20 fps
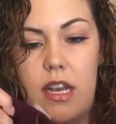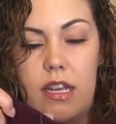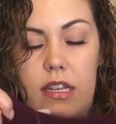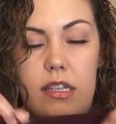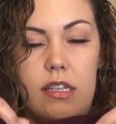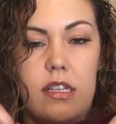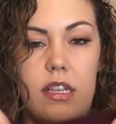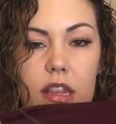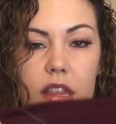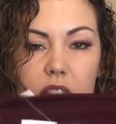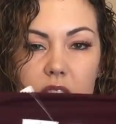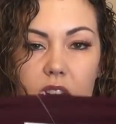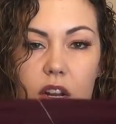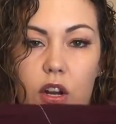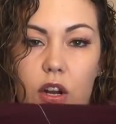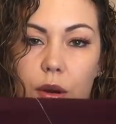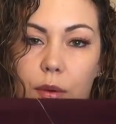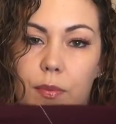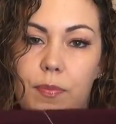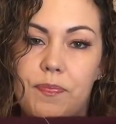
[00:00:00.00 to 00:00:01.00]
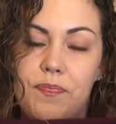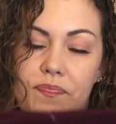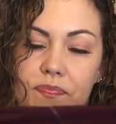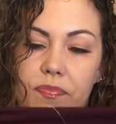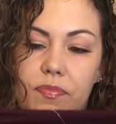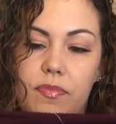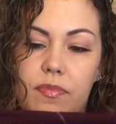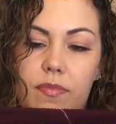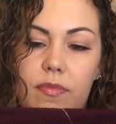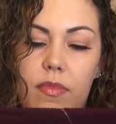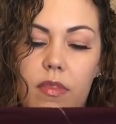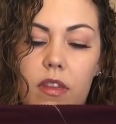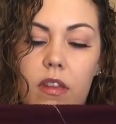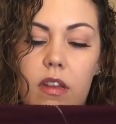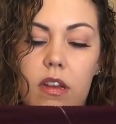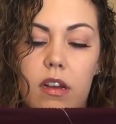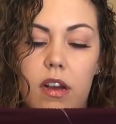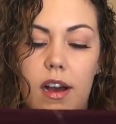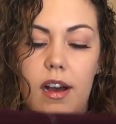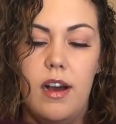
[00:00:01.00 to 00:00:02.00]
nice thicker
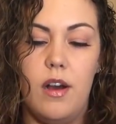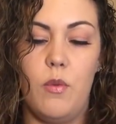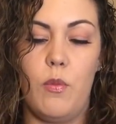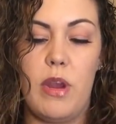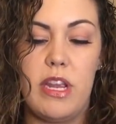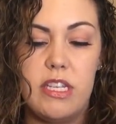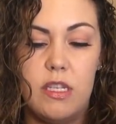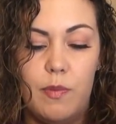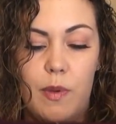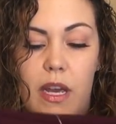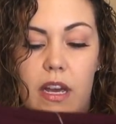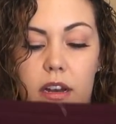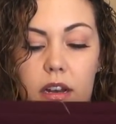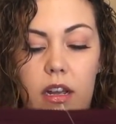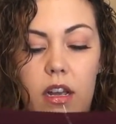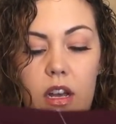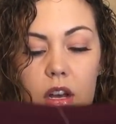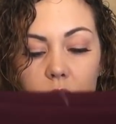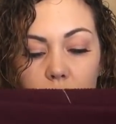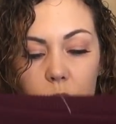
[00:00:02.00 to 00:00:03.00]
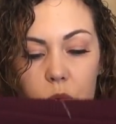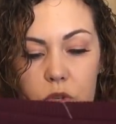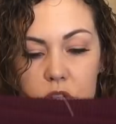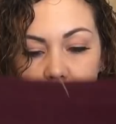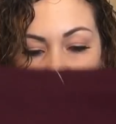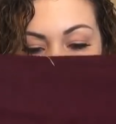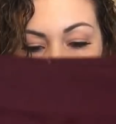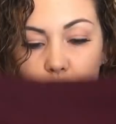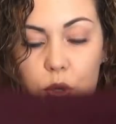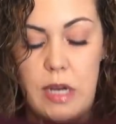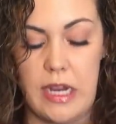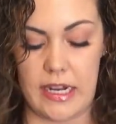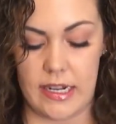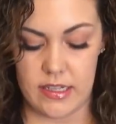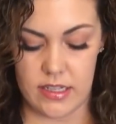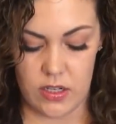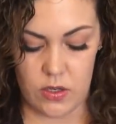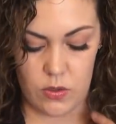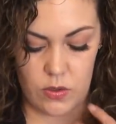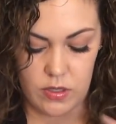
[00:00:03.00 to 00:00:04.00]
waistband, which is great
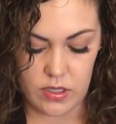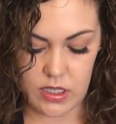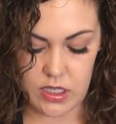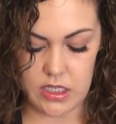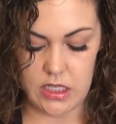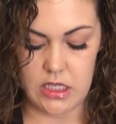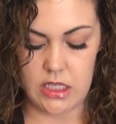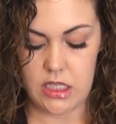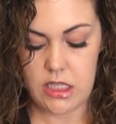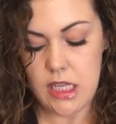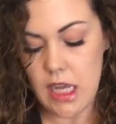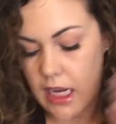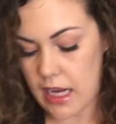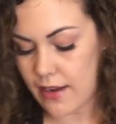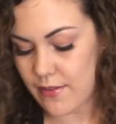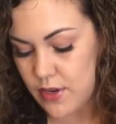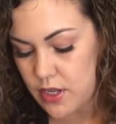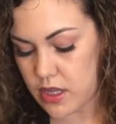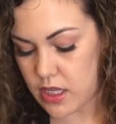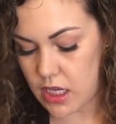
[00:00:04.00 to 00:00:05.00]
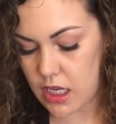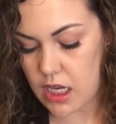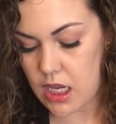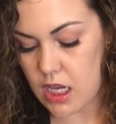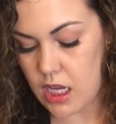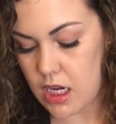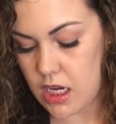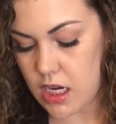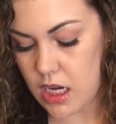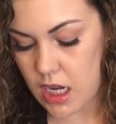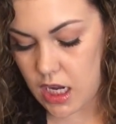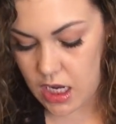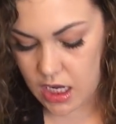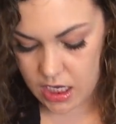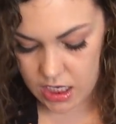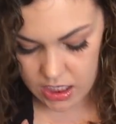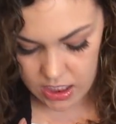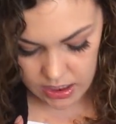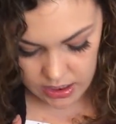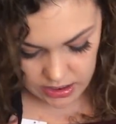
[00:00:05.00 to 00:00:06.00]
because it'll suck everything in
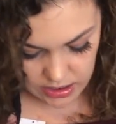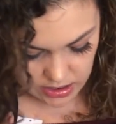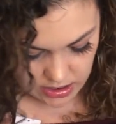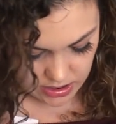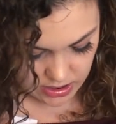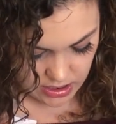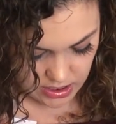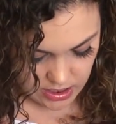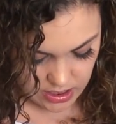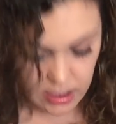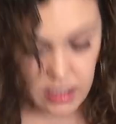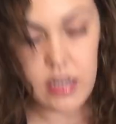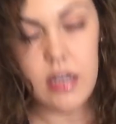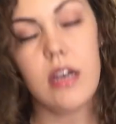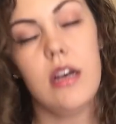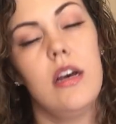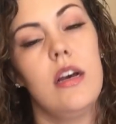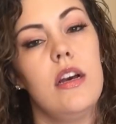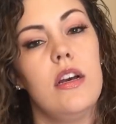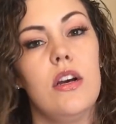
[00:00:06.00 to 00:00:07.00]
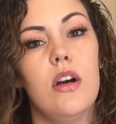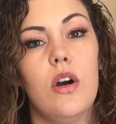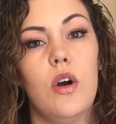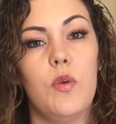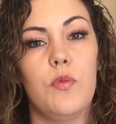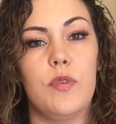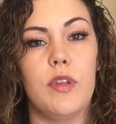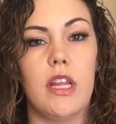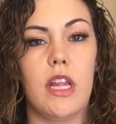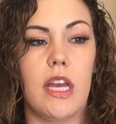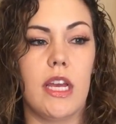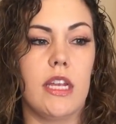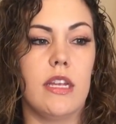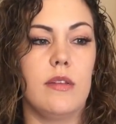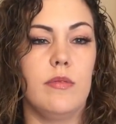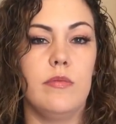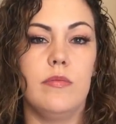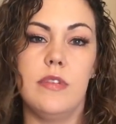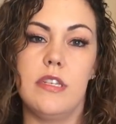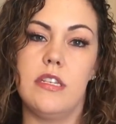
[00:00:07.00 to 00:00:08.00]
and hopefully like
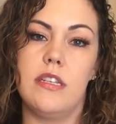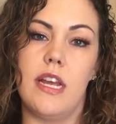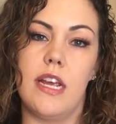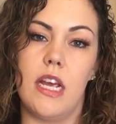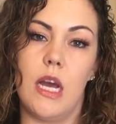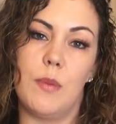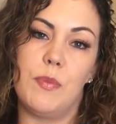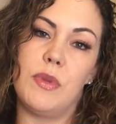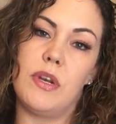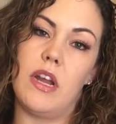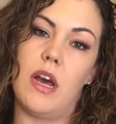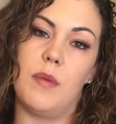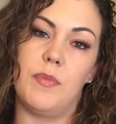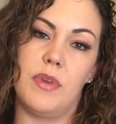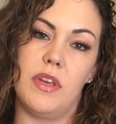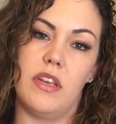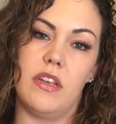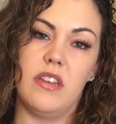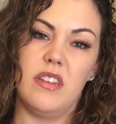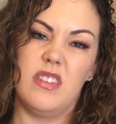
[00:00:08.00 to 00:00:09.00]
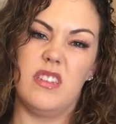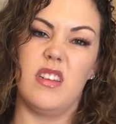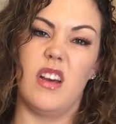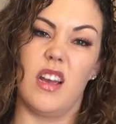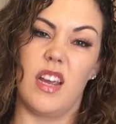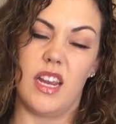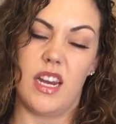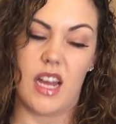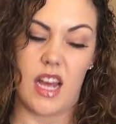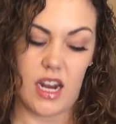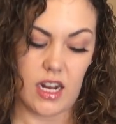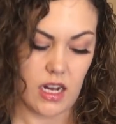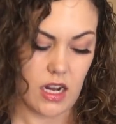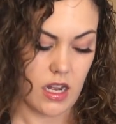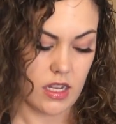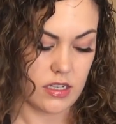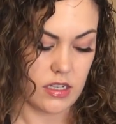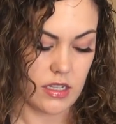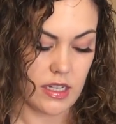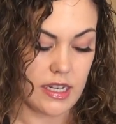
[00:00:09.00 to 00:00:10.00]
stay up and not be tugging at it
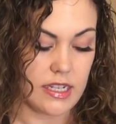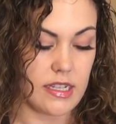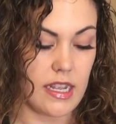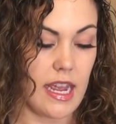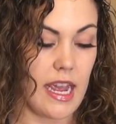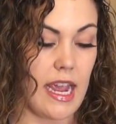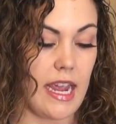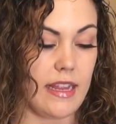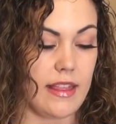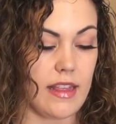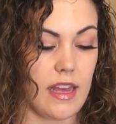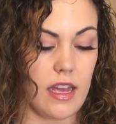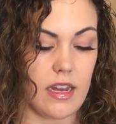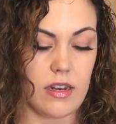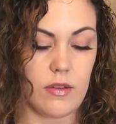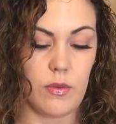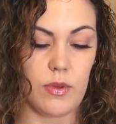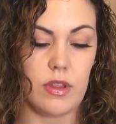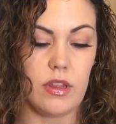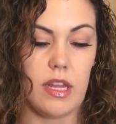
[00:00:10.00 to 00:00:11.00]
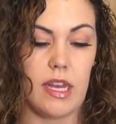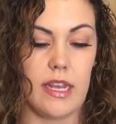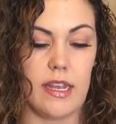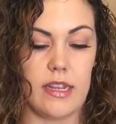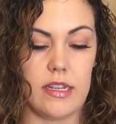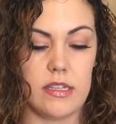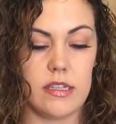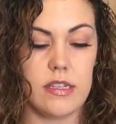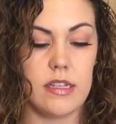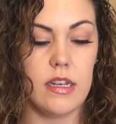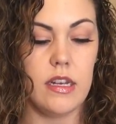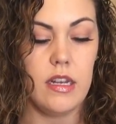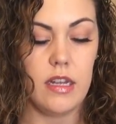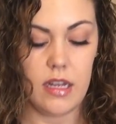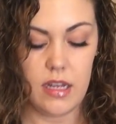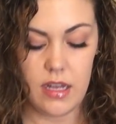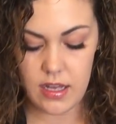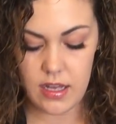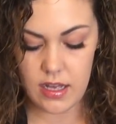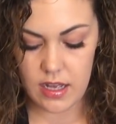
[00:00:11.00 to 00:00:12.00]
constantly, because I hate that with leggings.
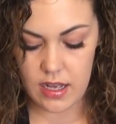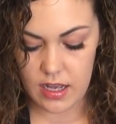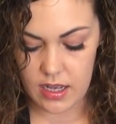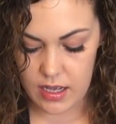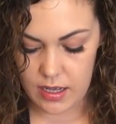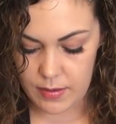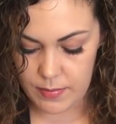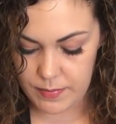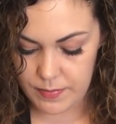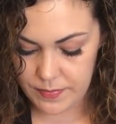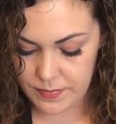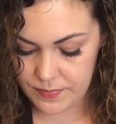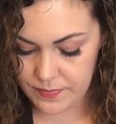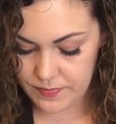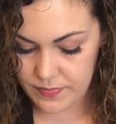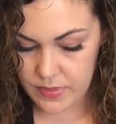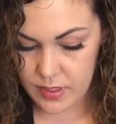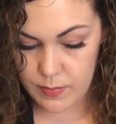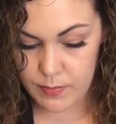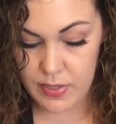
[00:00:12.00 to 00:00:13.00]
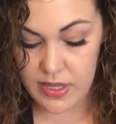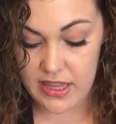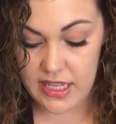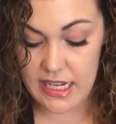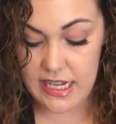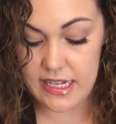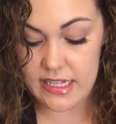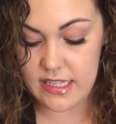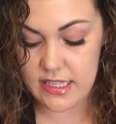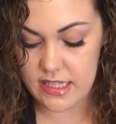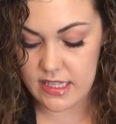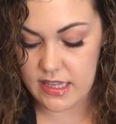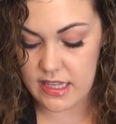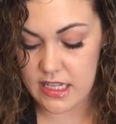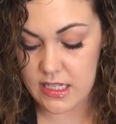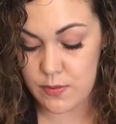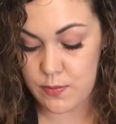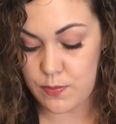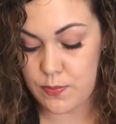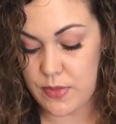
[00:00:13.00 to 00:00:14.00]
But
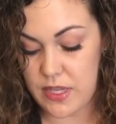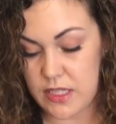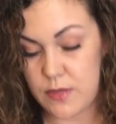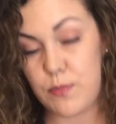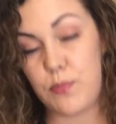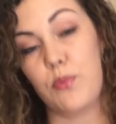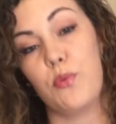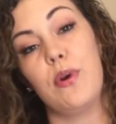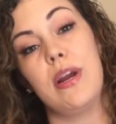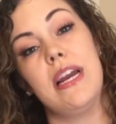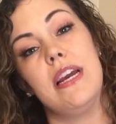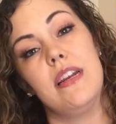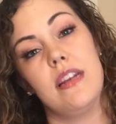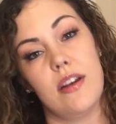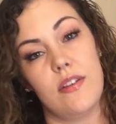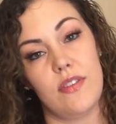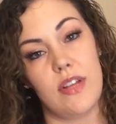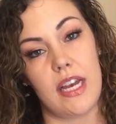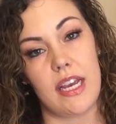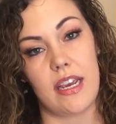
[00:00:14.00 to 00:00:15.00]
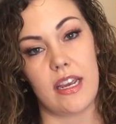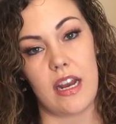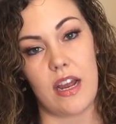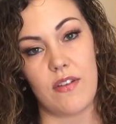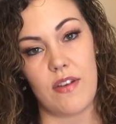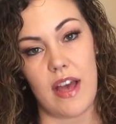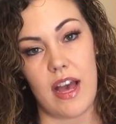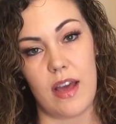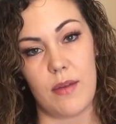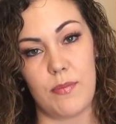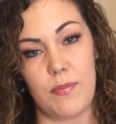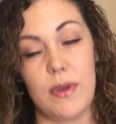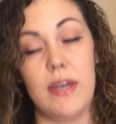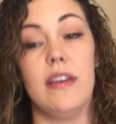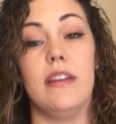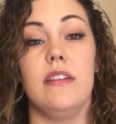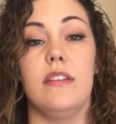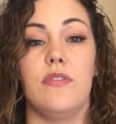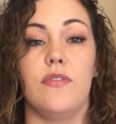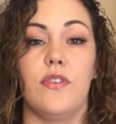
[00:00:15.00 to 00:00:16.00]
this brand of legging I've had
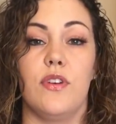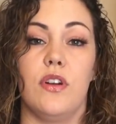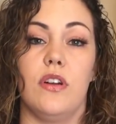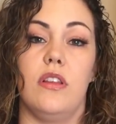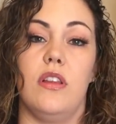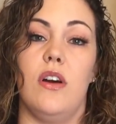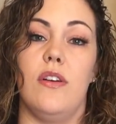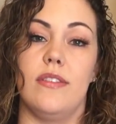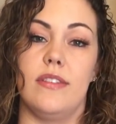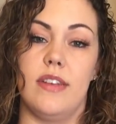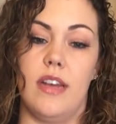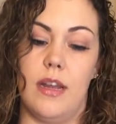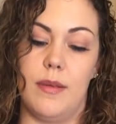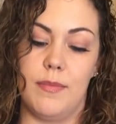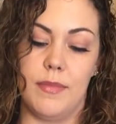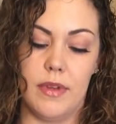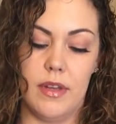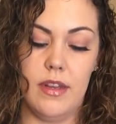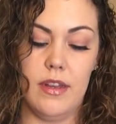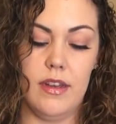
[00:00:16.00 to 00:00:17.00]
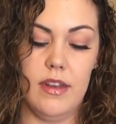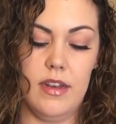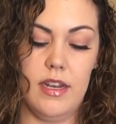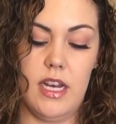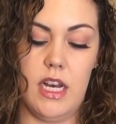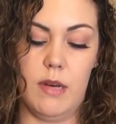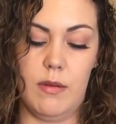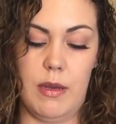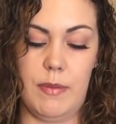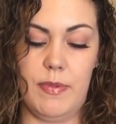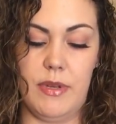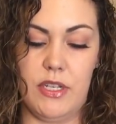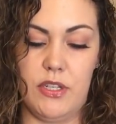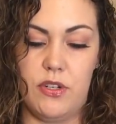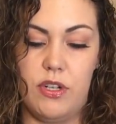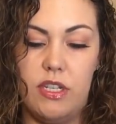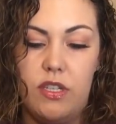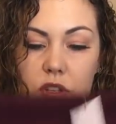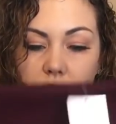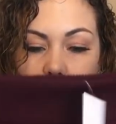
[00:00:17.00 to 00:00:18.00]
pinned for a long time on my
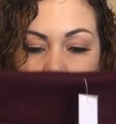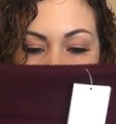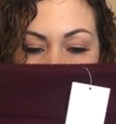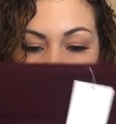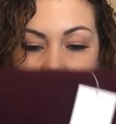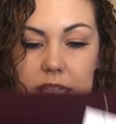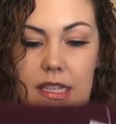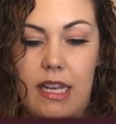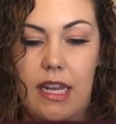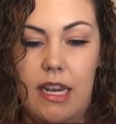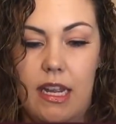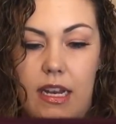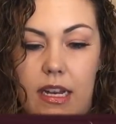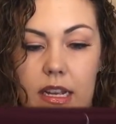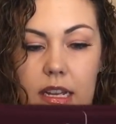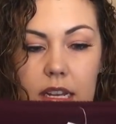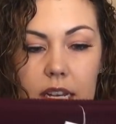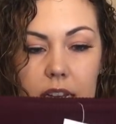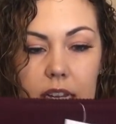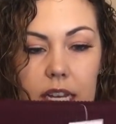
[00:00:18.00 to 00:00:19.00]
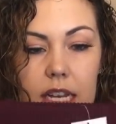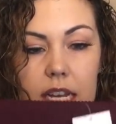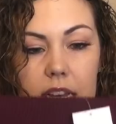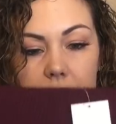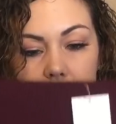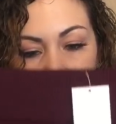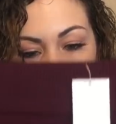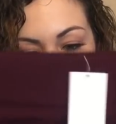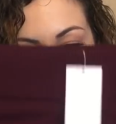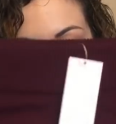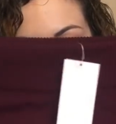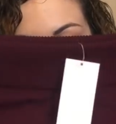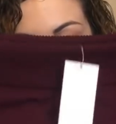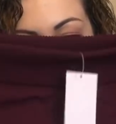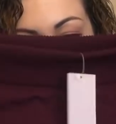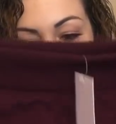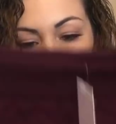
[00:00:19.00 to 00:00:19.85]
Pinterest, so I'm excited to